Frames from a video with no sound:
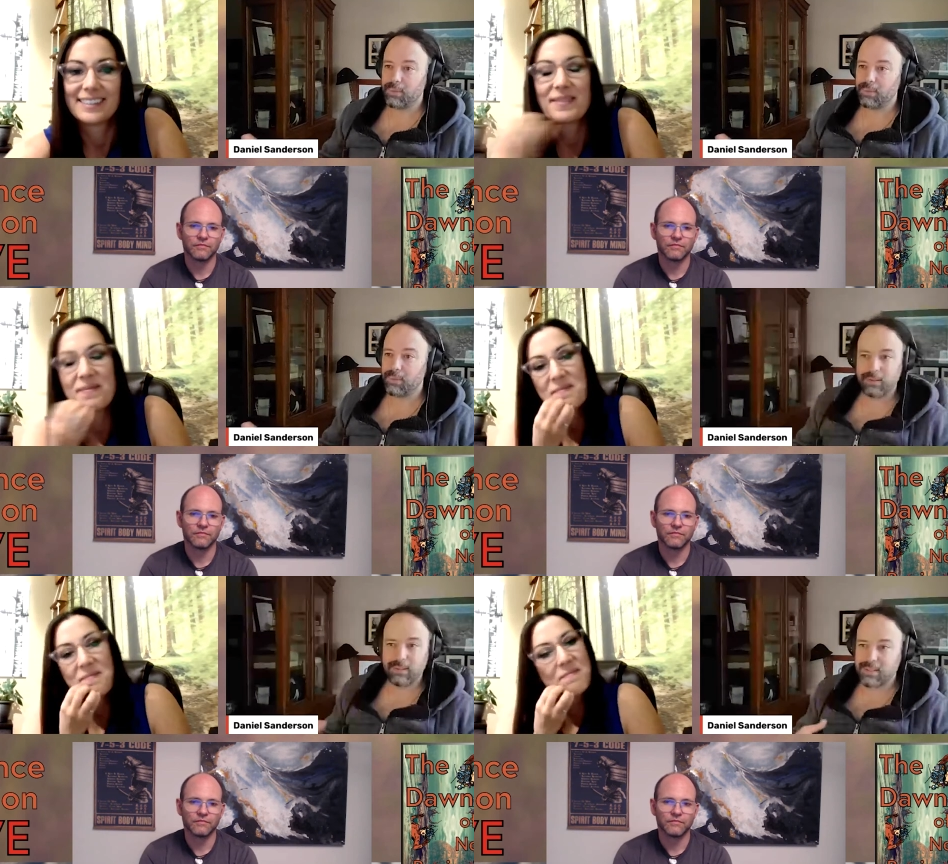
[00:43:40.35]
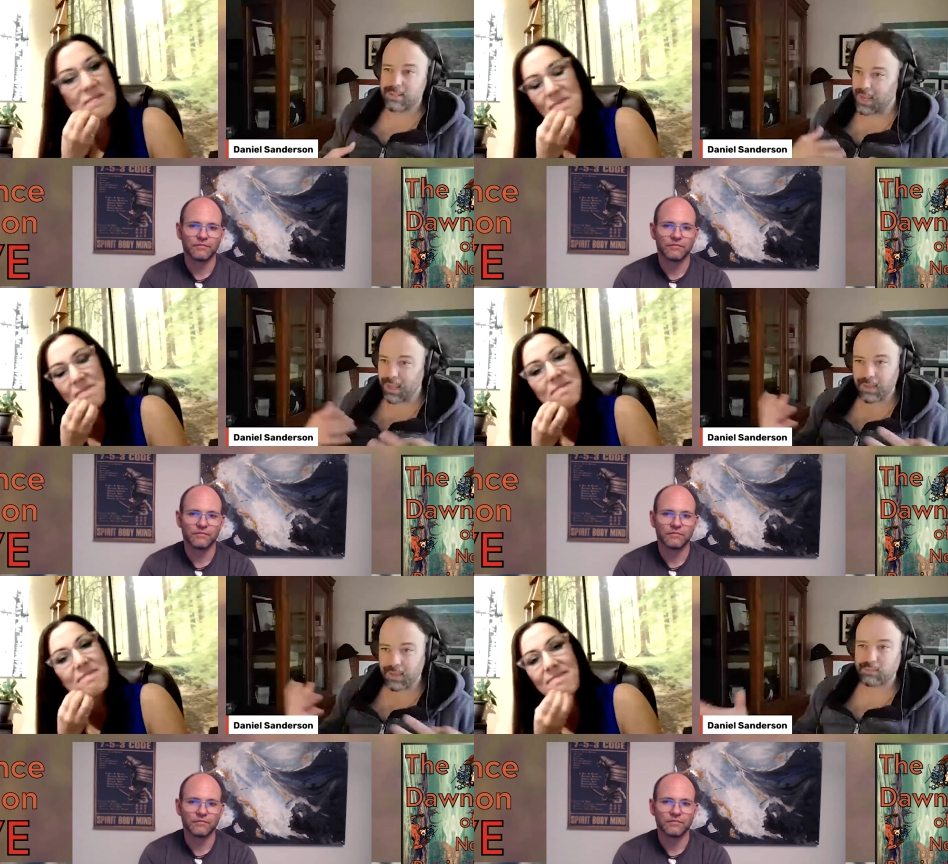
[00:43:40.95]
Speaker 1: it it
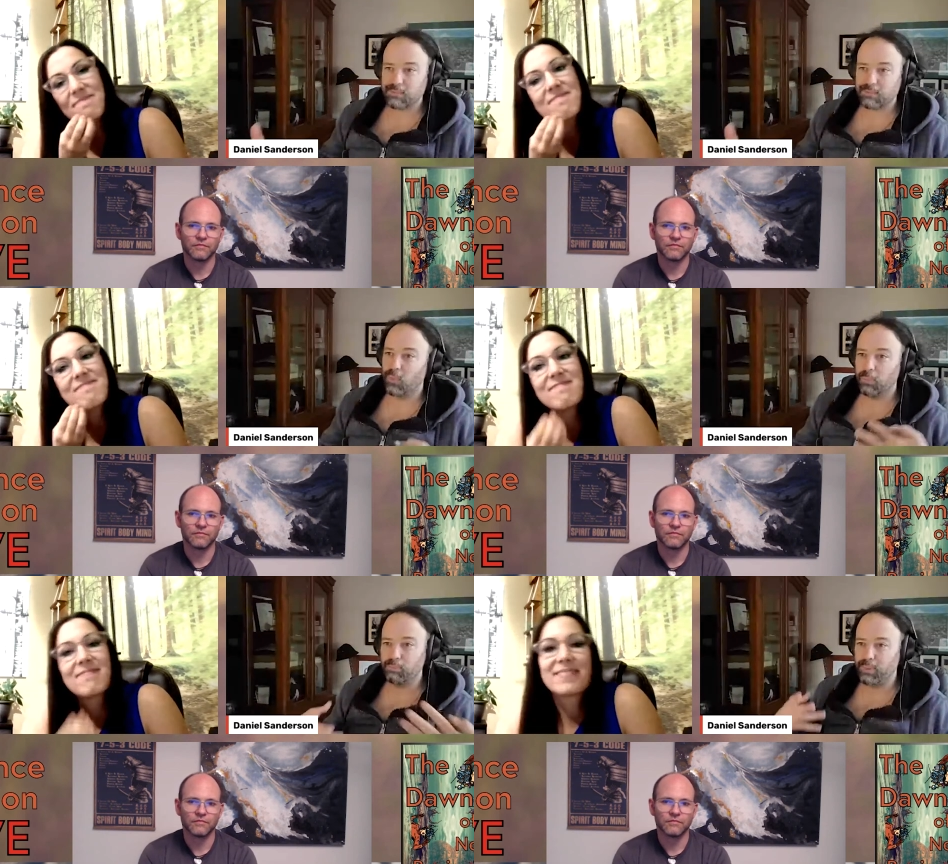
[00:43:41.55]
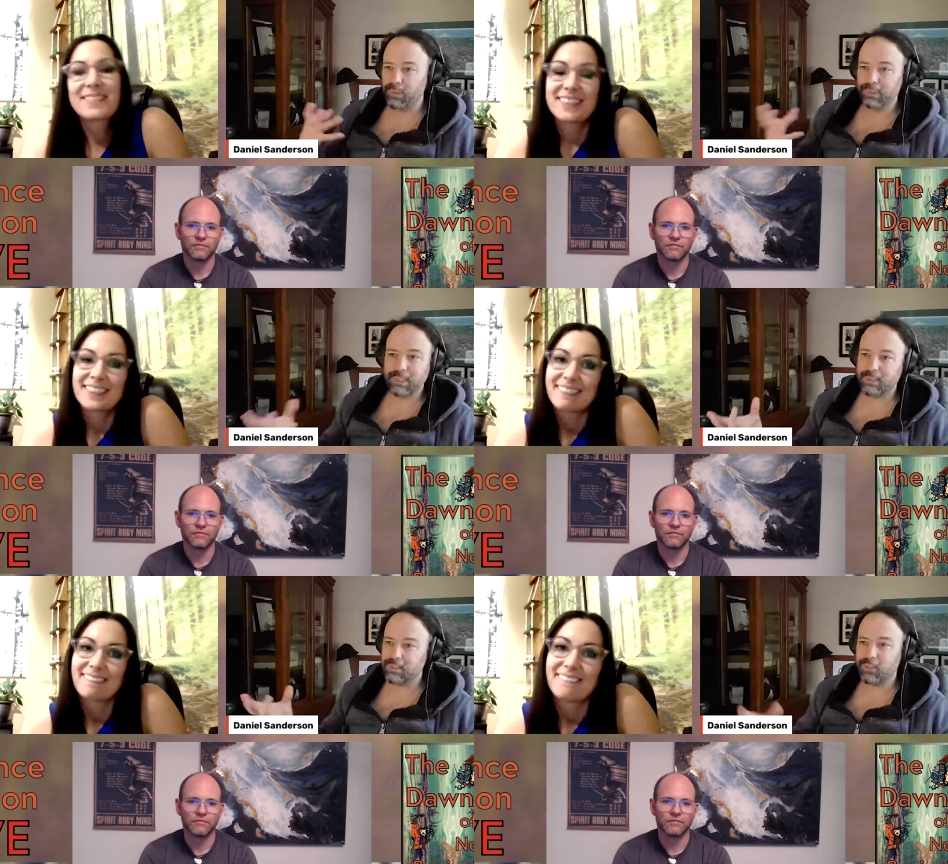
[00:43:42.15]
takes more
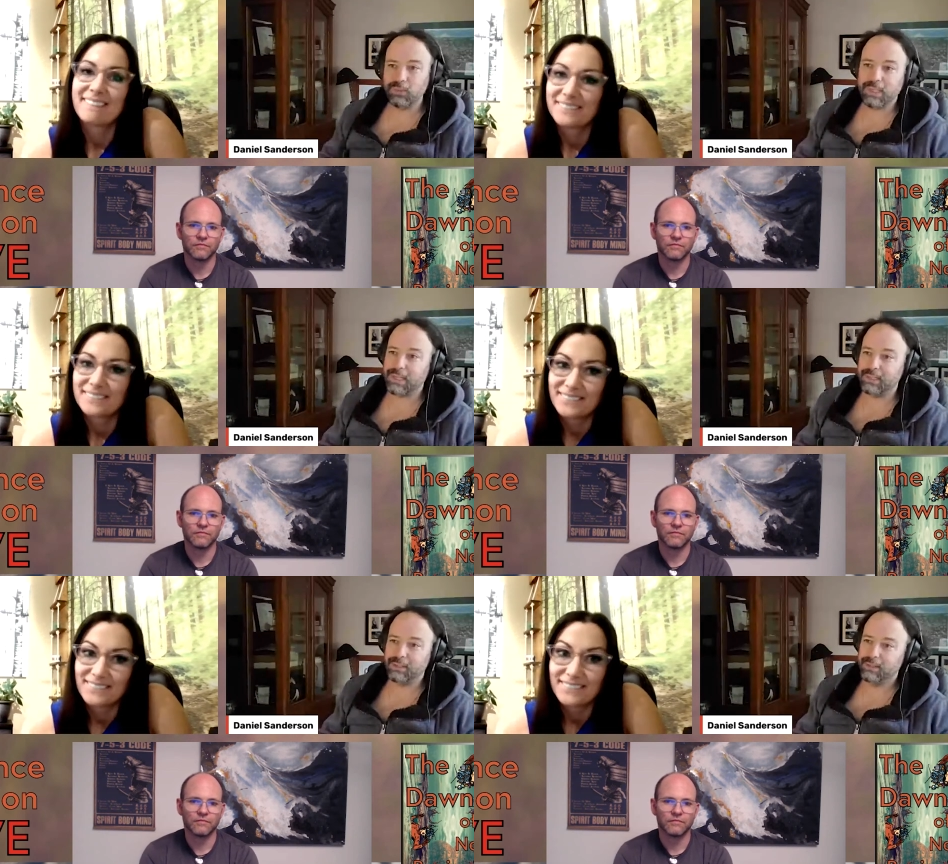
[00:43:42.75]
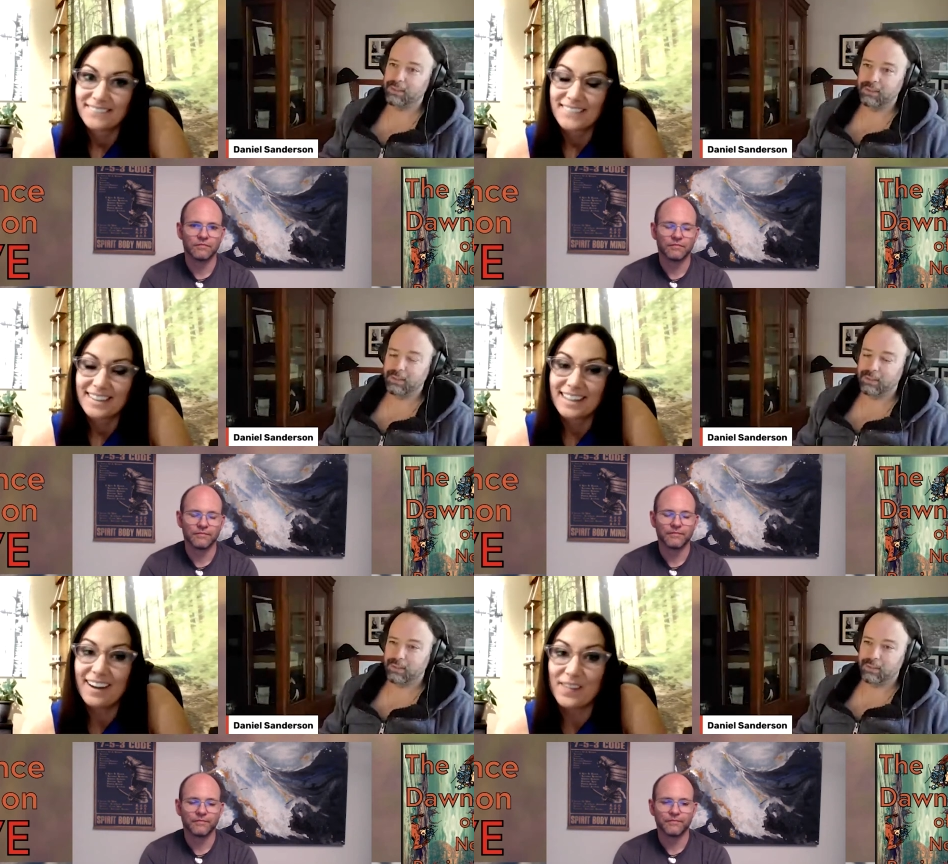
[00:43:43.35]
building to do that
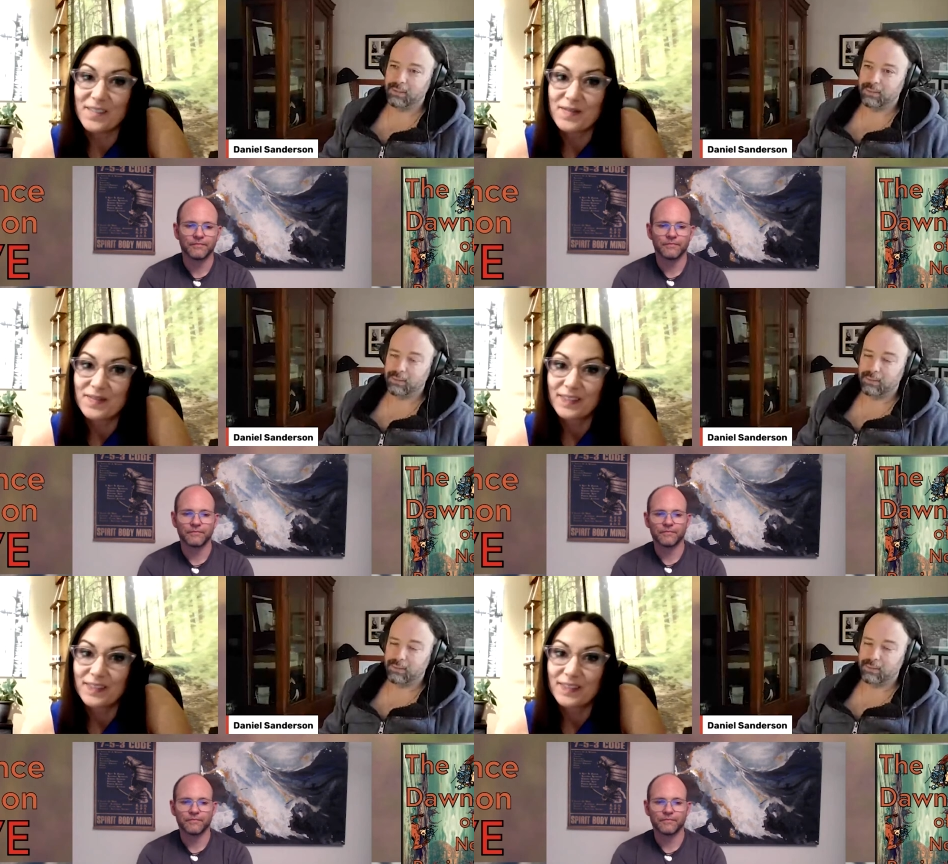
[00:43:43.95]
yeah